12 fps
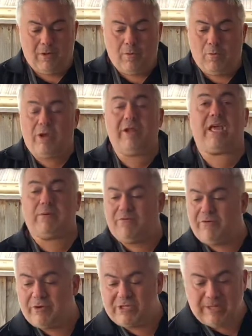We're going to keep it
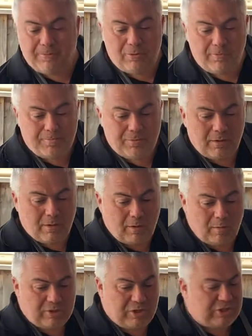very simple.
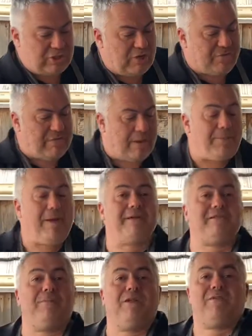We're going to serve them up as a
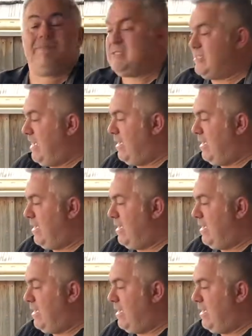bit of a mezze.